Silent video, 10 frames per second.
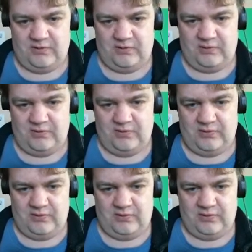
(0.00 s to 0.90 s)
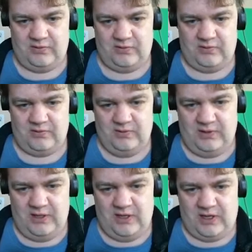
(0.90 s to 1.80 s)

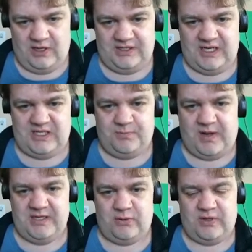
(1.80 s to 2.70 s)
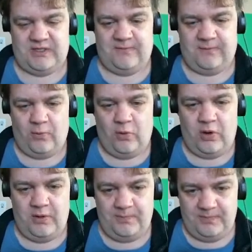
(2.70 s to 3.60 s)
I'm going to say Space Quest
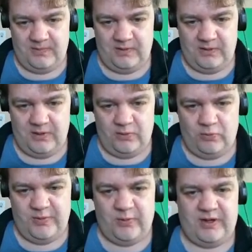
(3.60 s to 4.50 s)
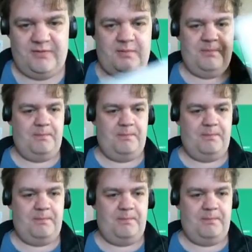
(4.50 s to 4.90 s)
4 will be one of them.